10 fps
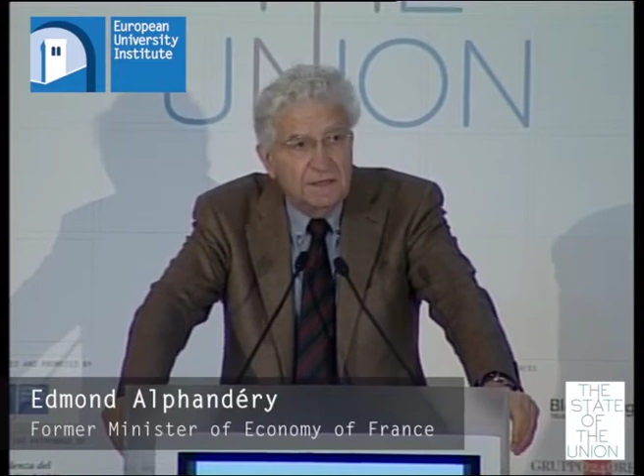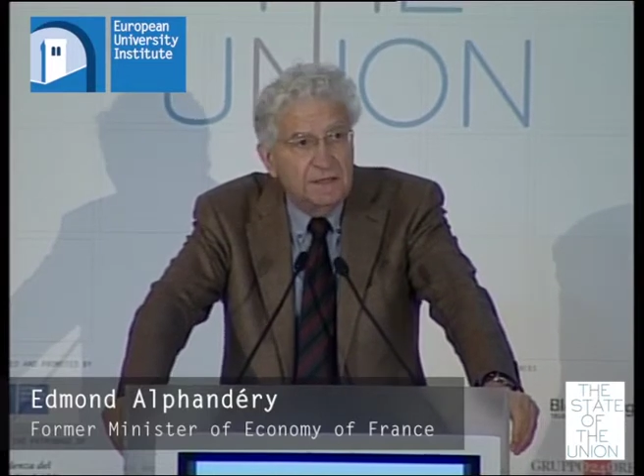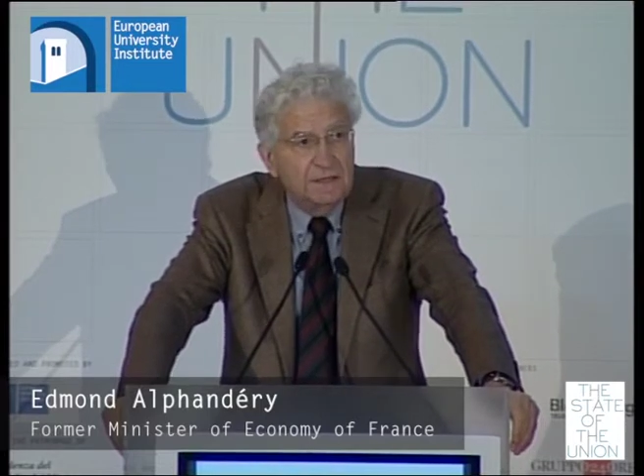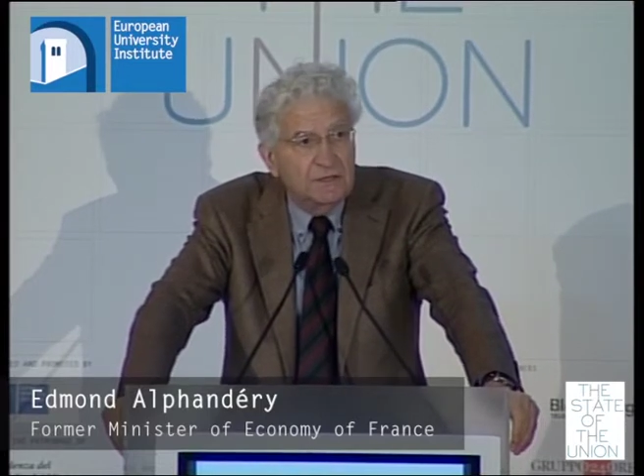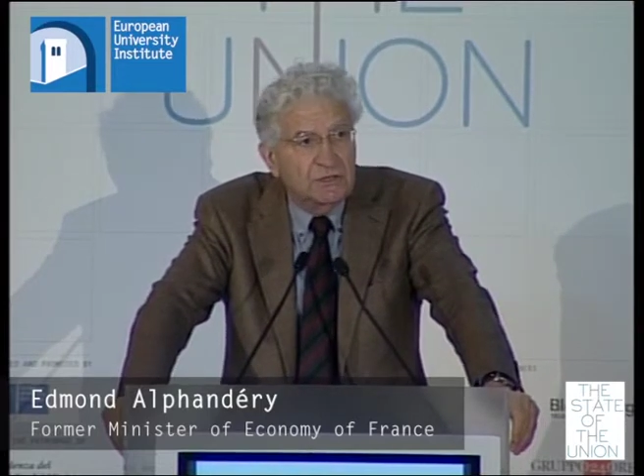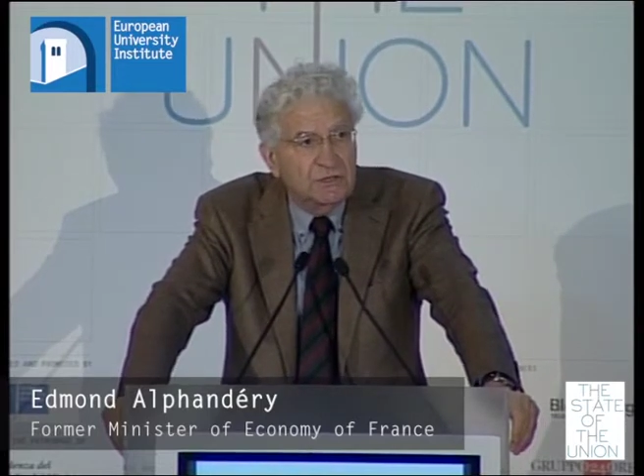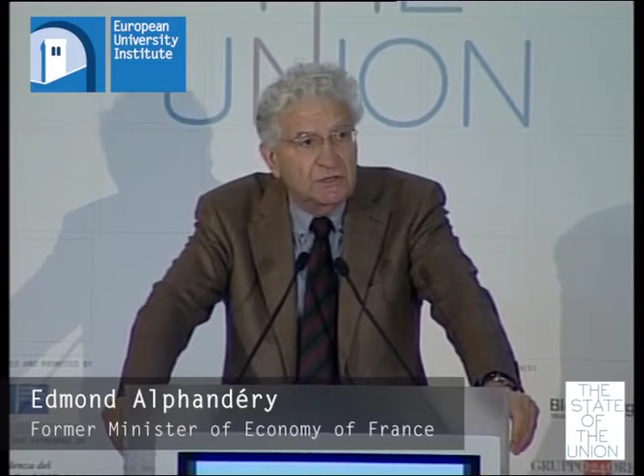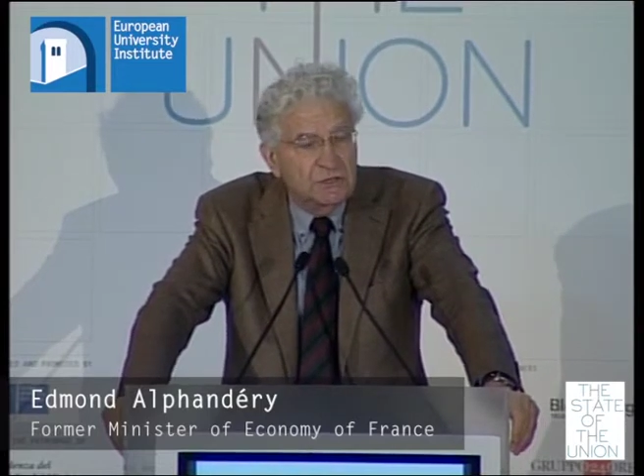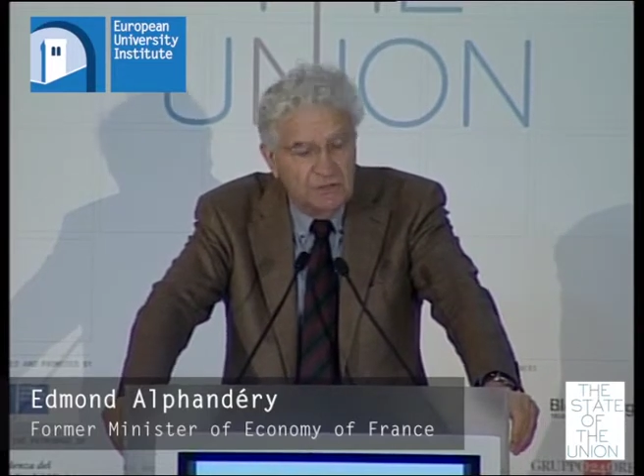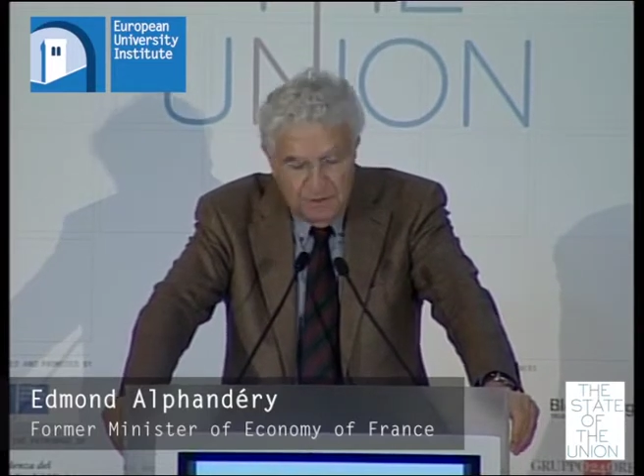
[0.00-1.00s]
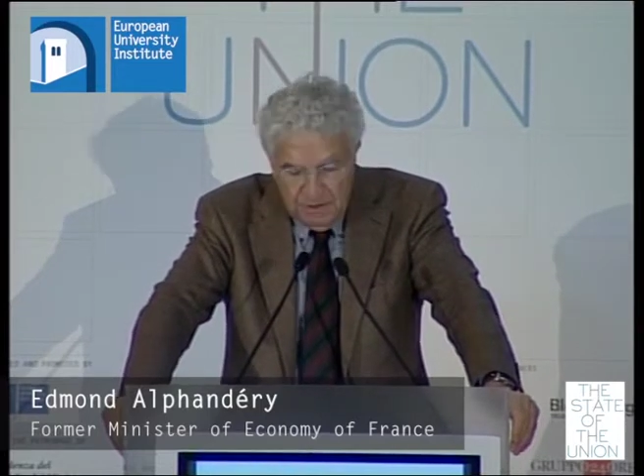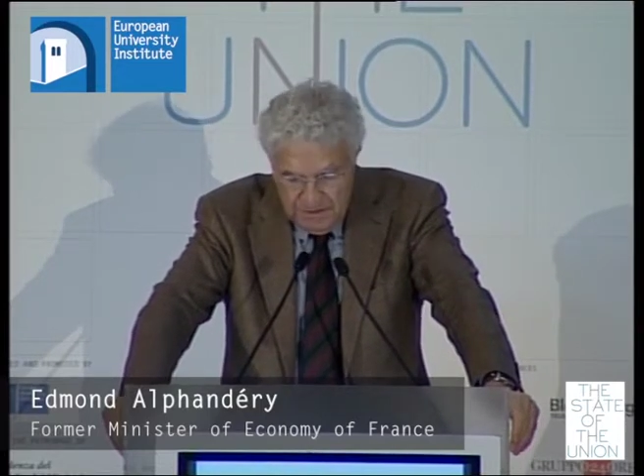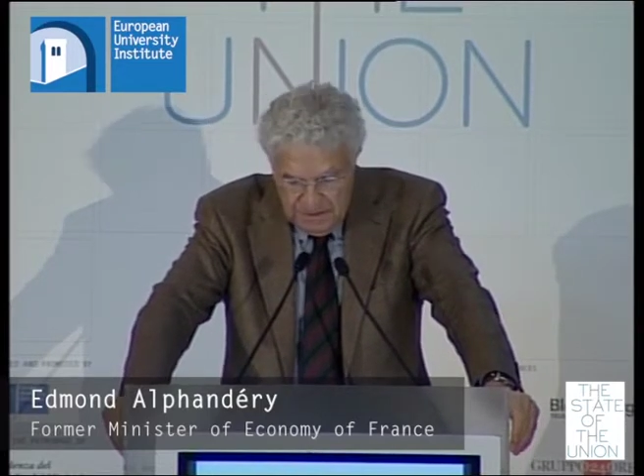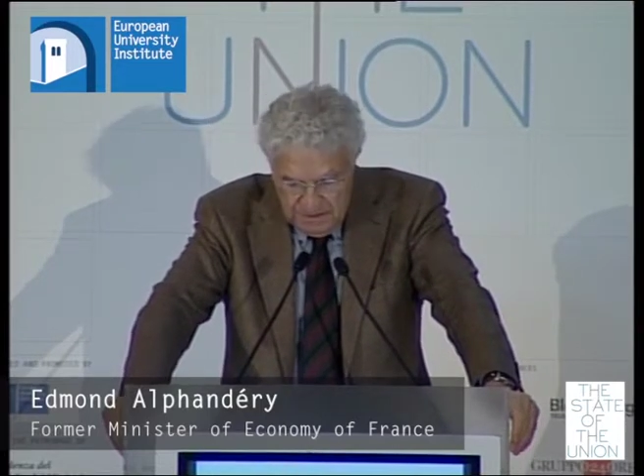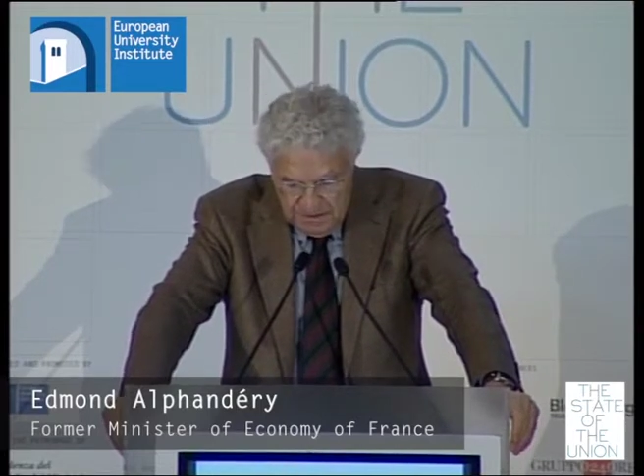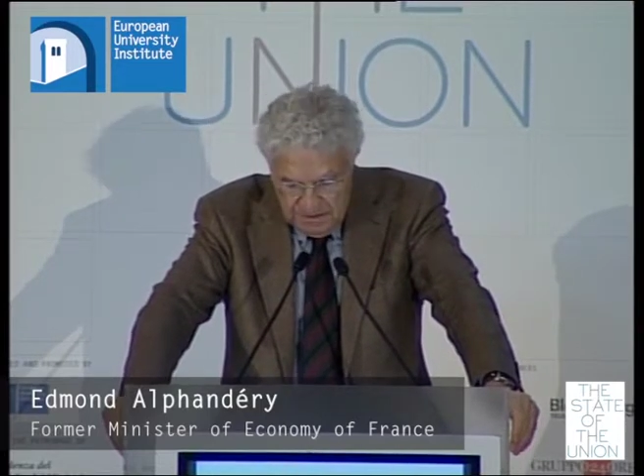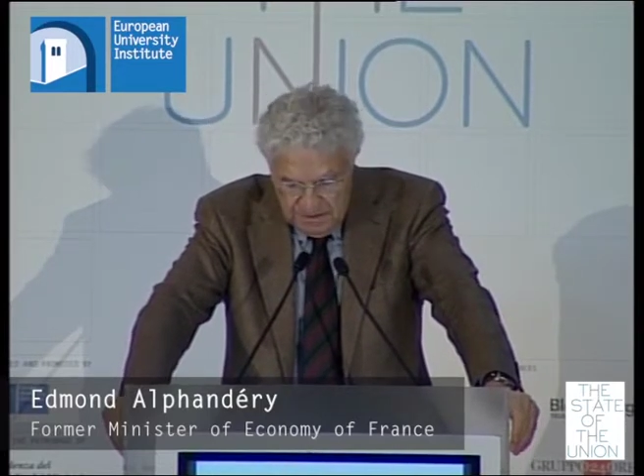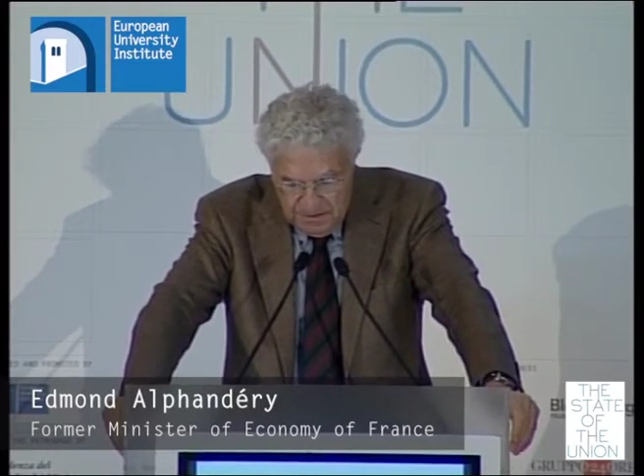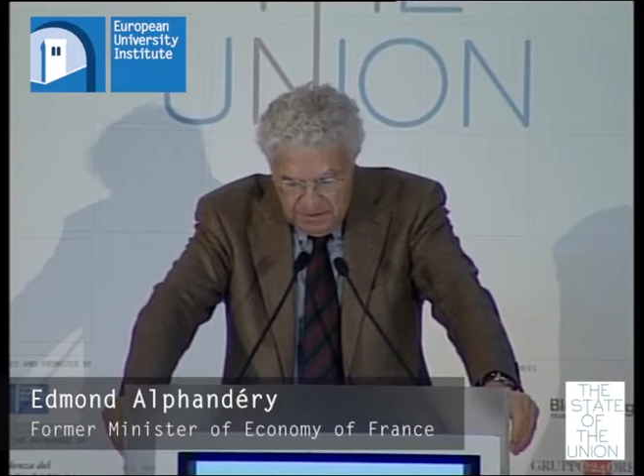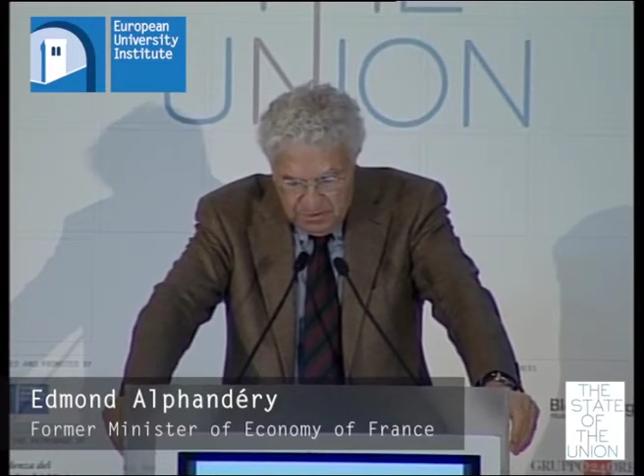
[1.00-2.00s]
are certainly
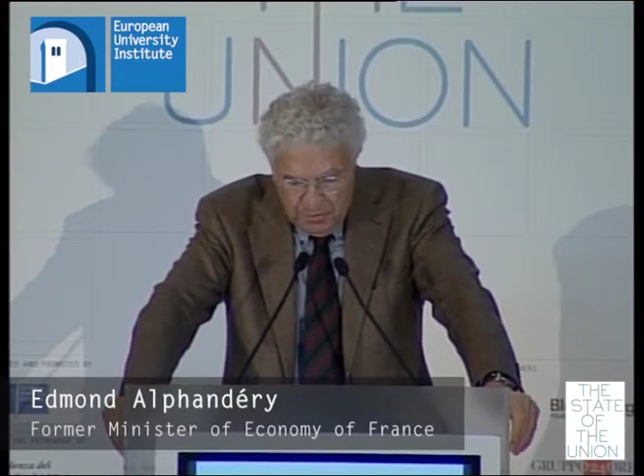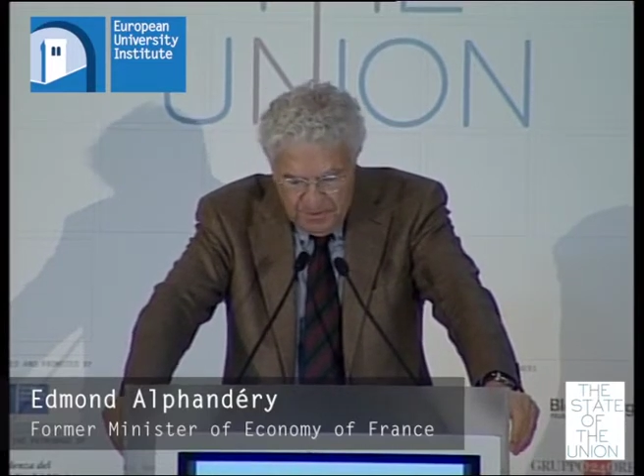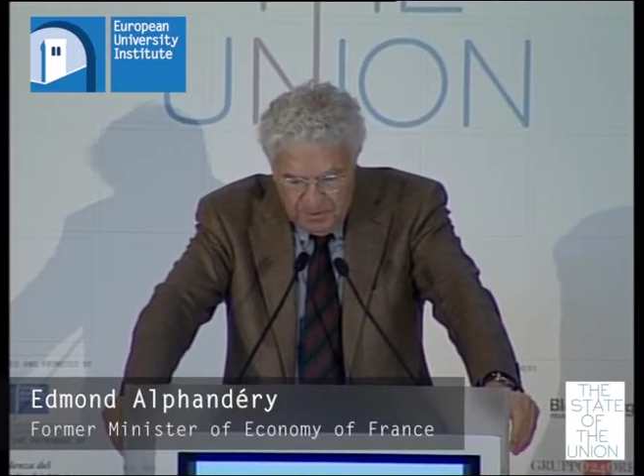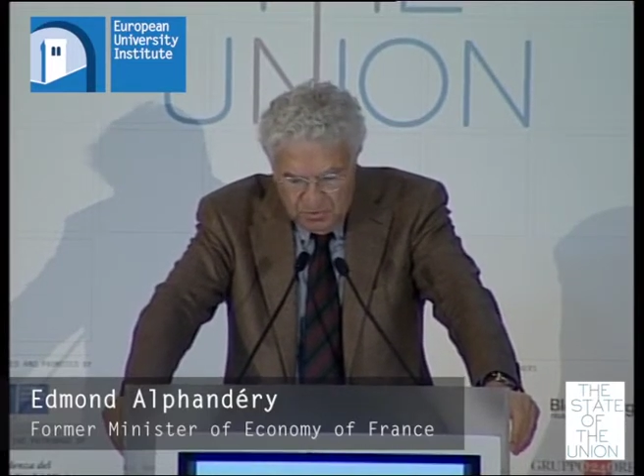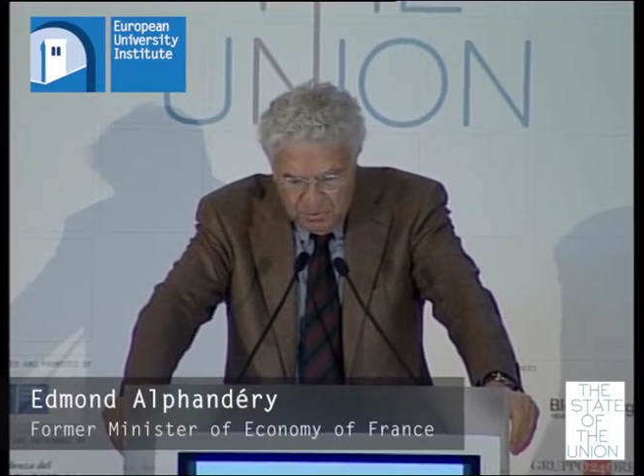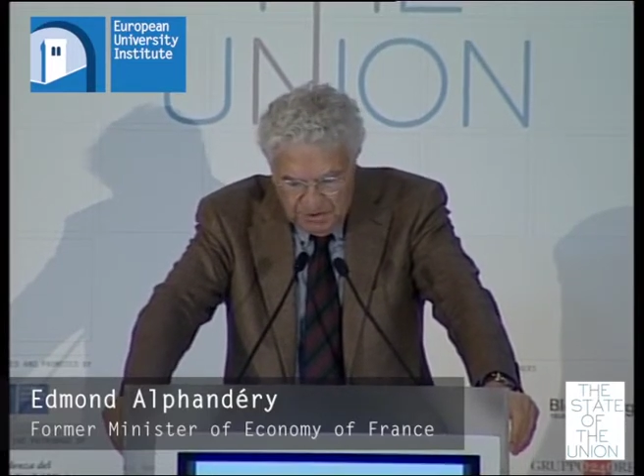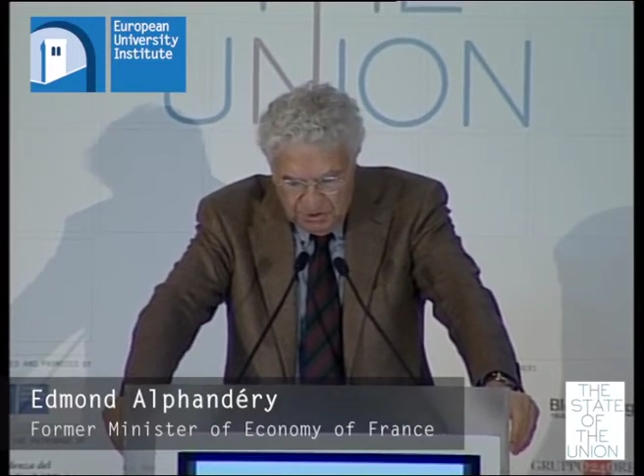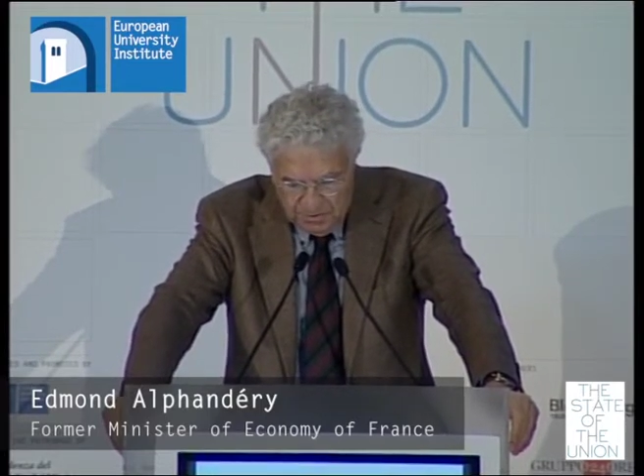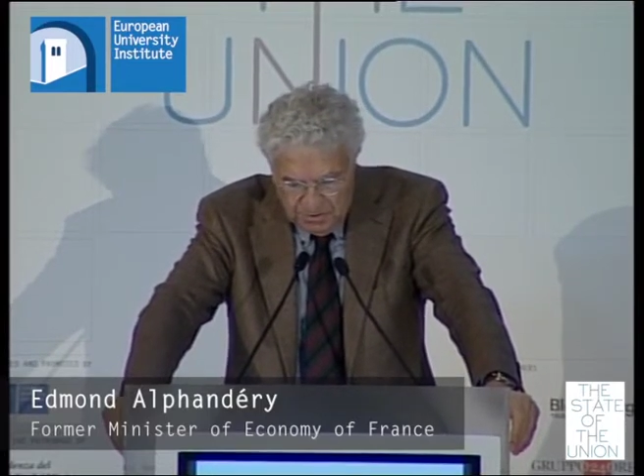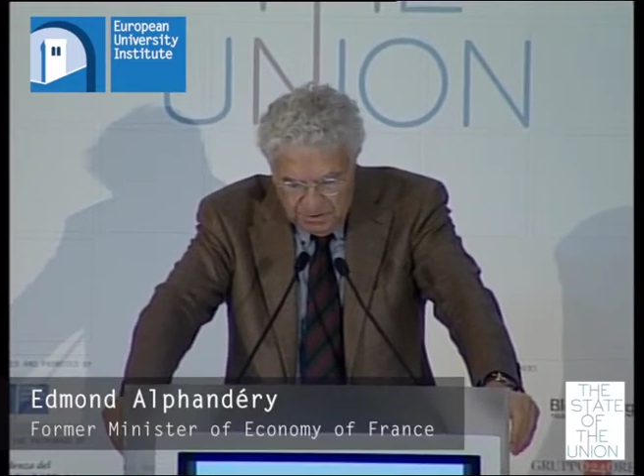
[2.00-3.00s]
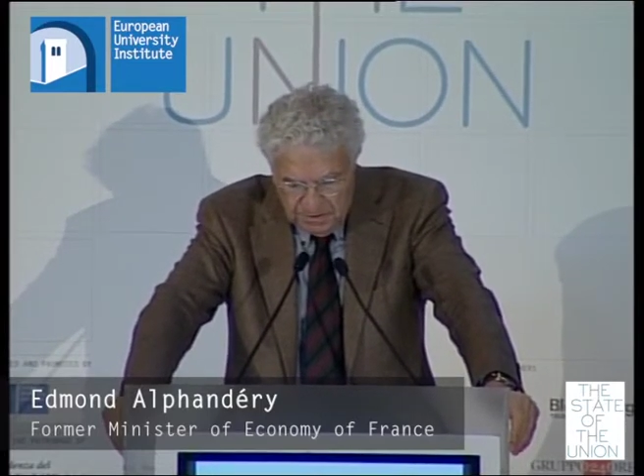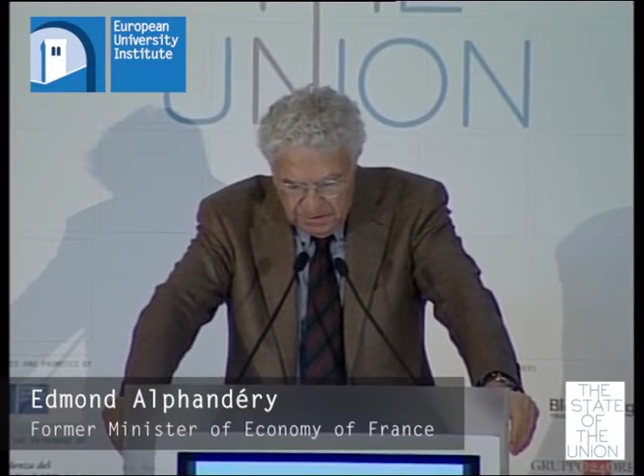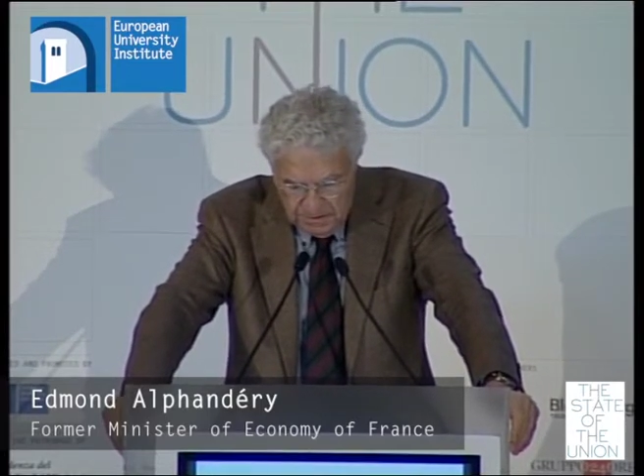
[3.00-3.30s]
topical questions,